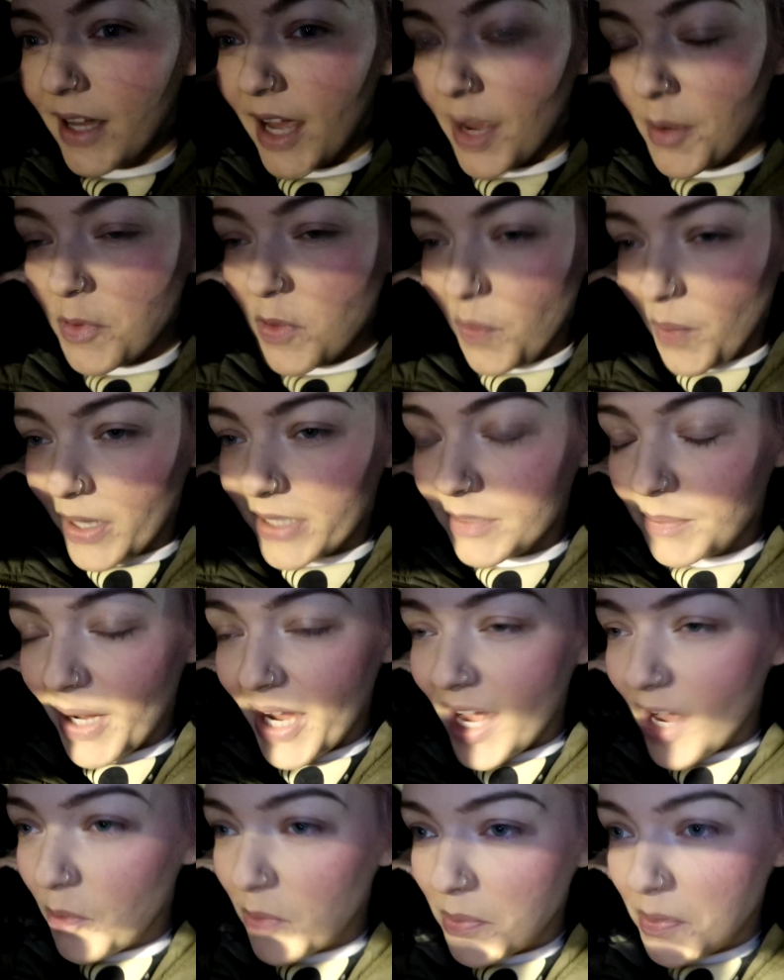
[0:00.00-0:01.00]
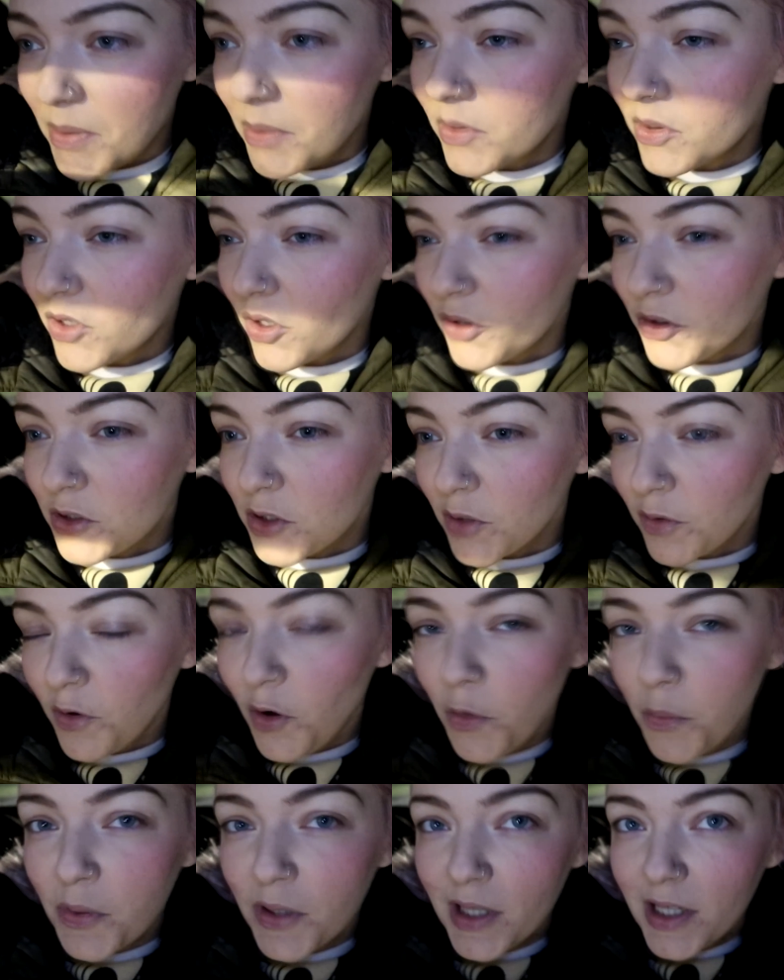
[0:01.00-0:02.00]
I'm surprised by how many people's got stuff
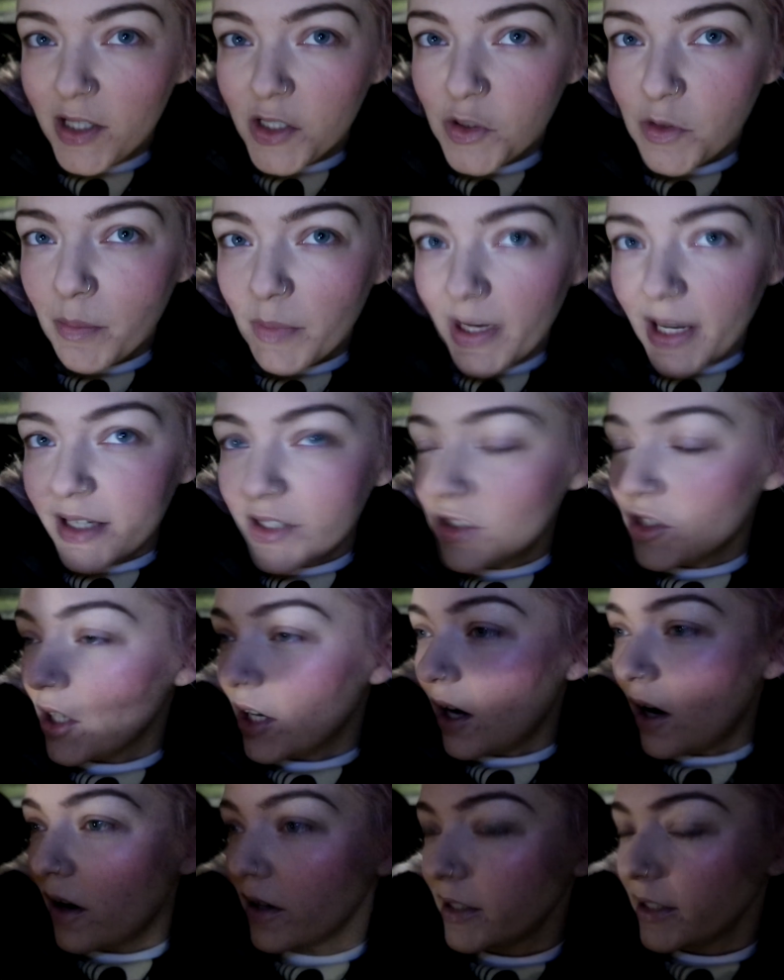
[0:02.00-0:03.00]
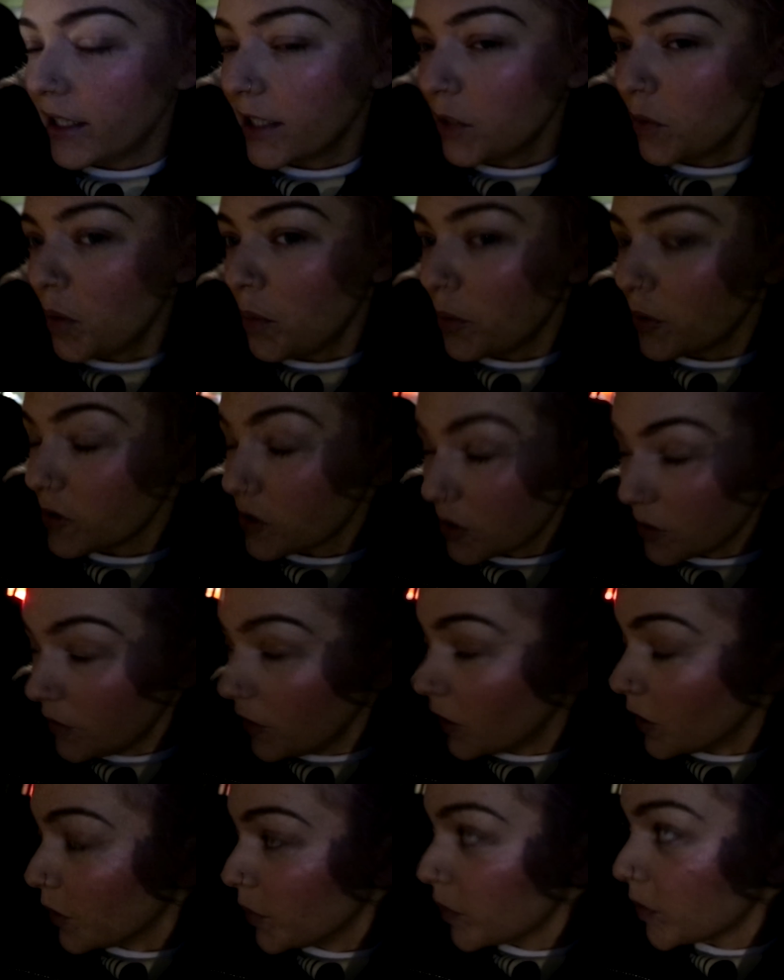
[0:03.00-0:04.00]
up. Do you remember last year hardly anyone put stuff
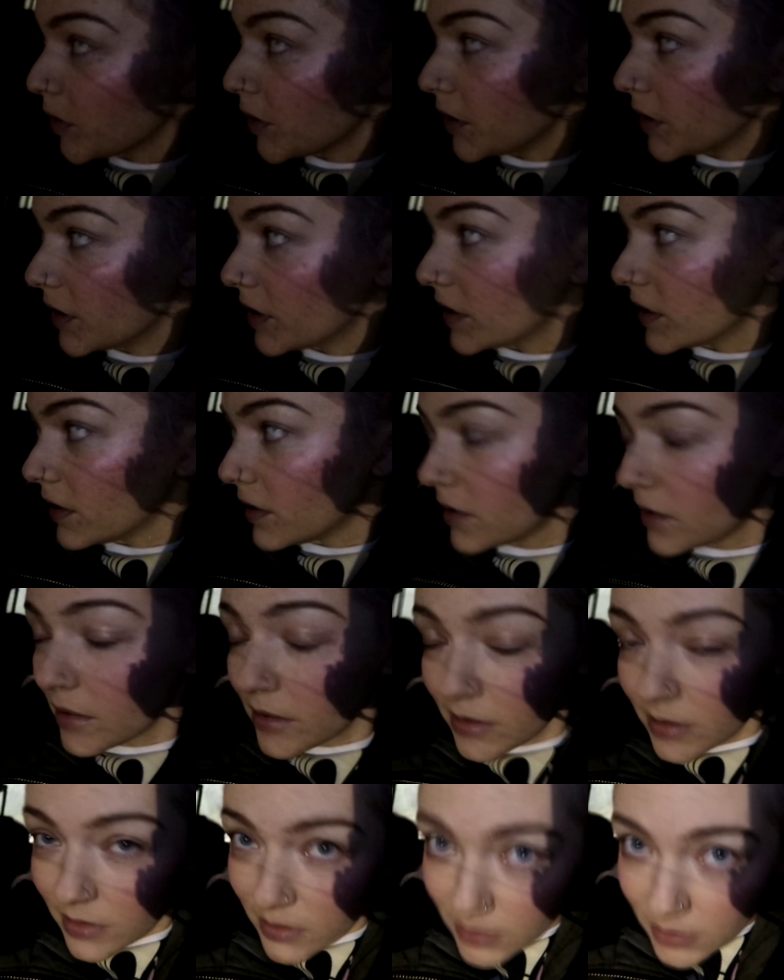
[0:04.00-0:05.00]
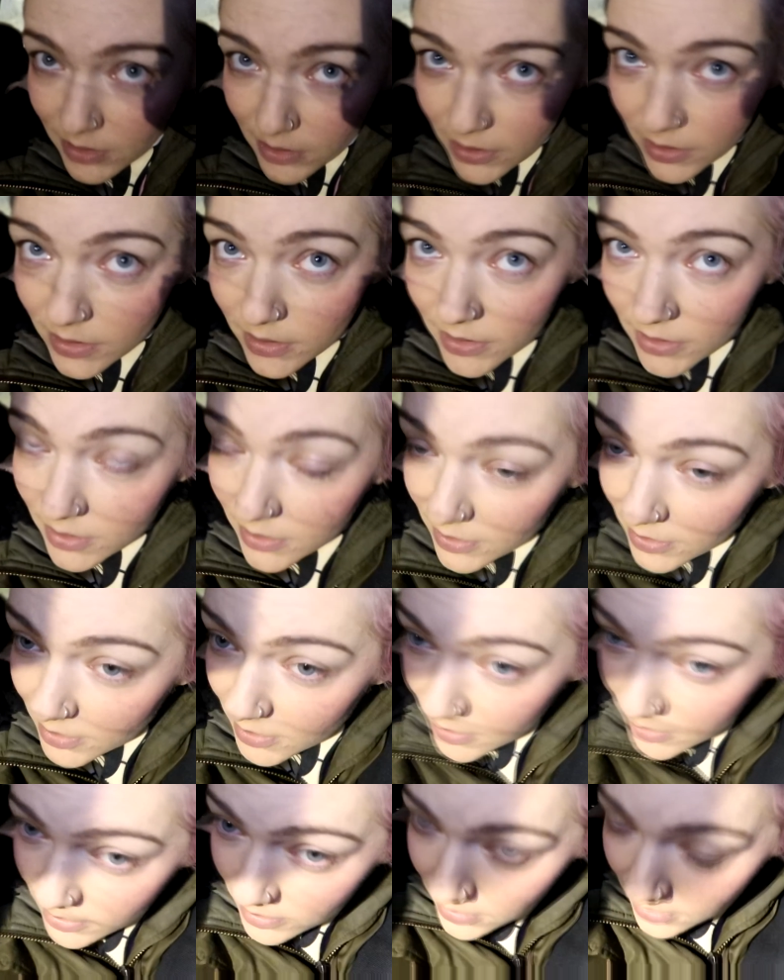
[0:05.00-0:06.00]
up? Well, I mean,
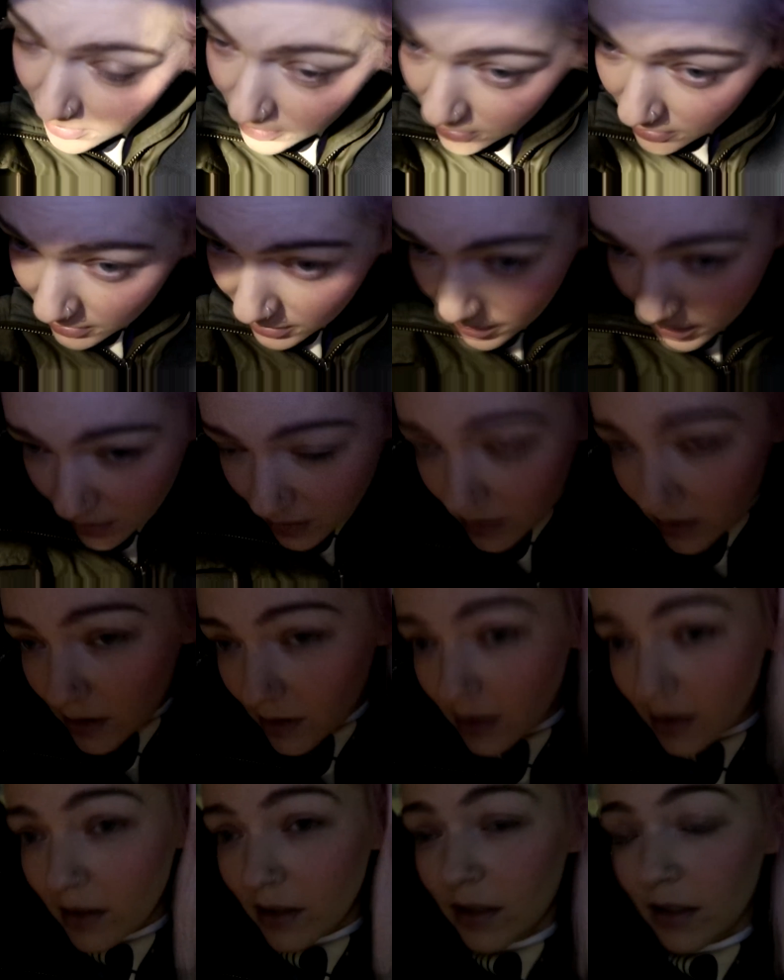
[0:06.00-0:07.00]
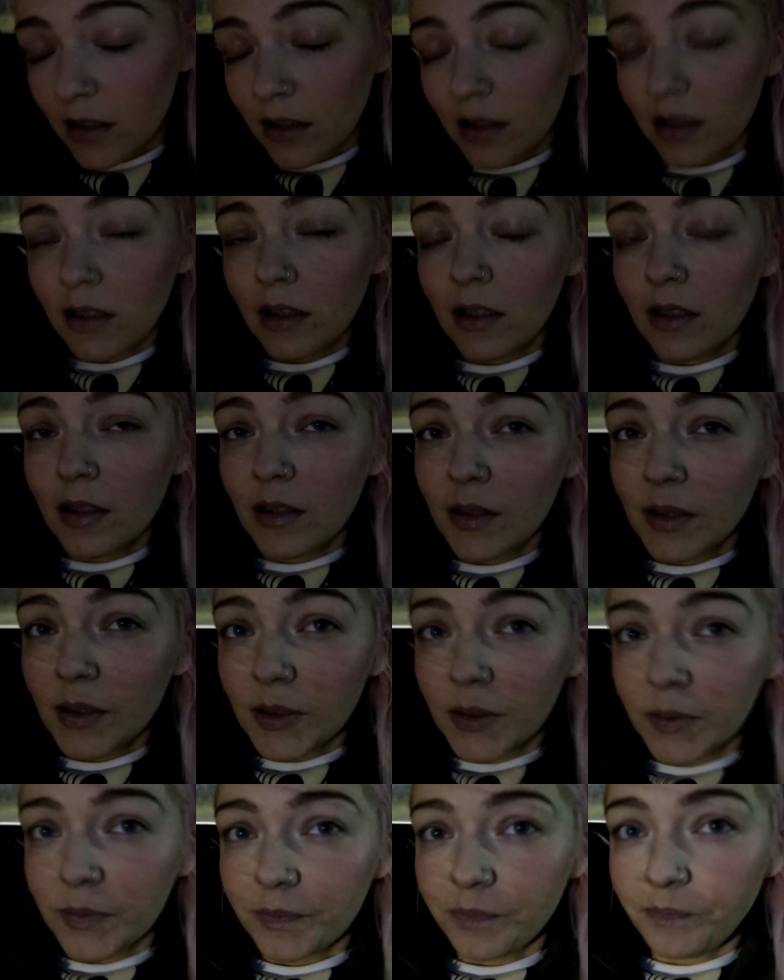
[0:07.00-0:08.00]
estates like that tend to put
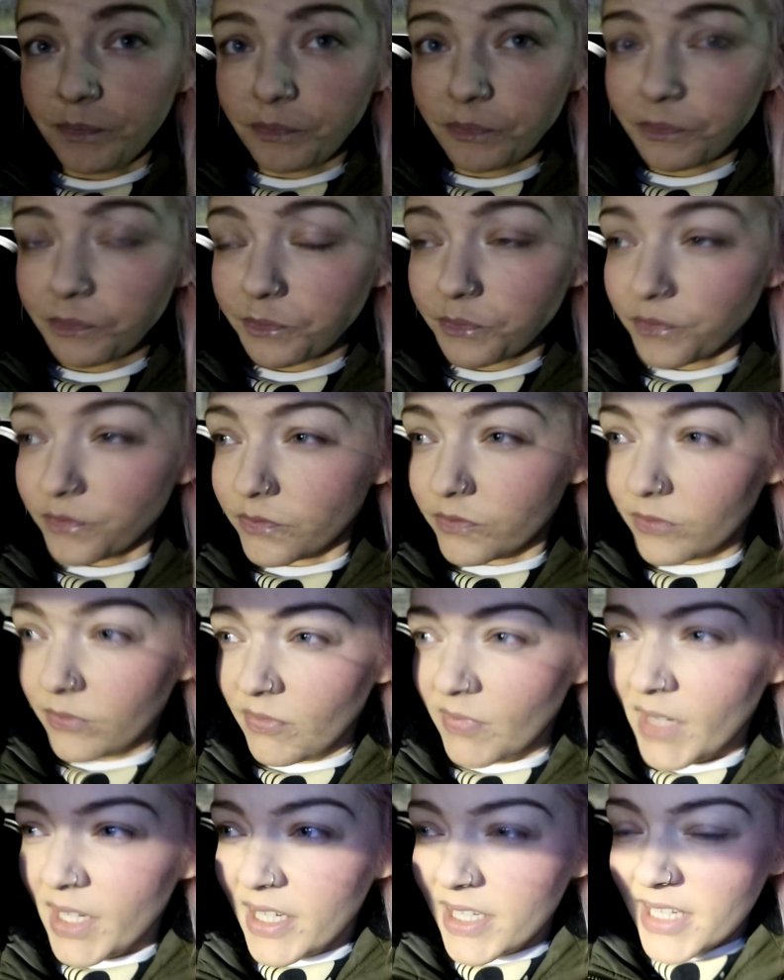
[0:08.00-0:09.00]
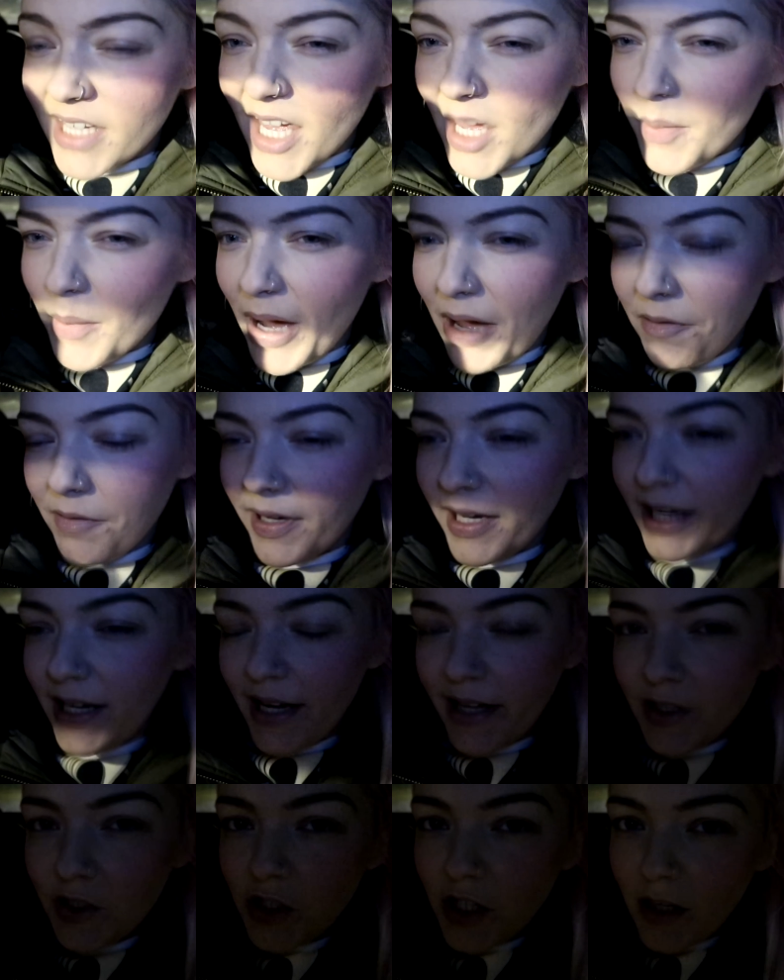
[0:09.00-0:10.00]
things up on. Yeah, but I felt like
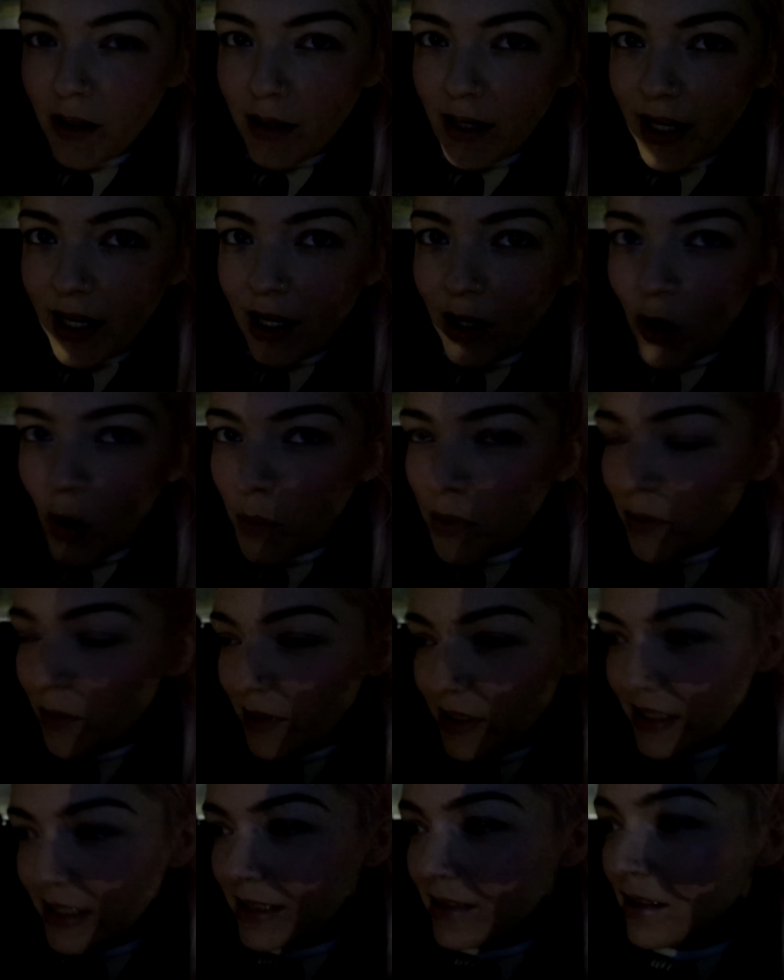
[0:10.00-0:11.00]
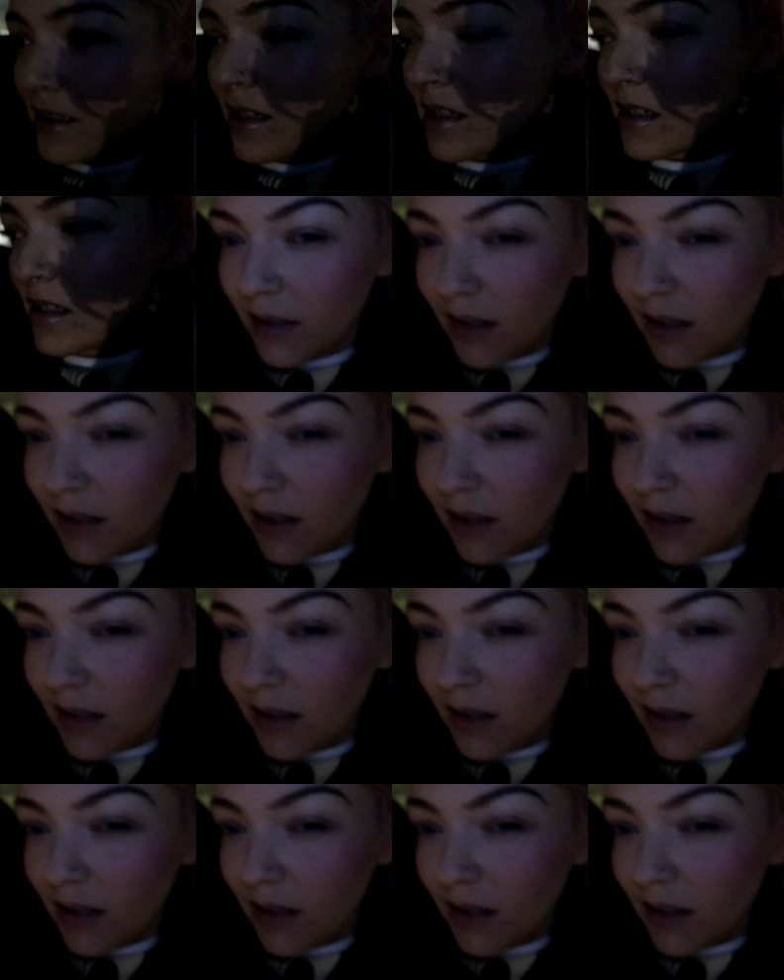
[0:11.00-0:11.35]
last year, like a lot of people didn't.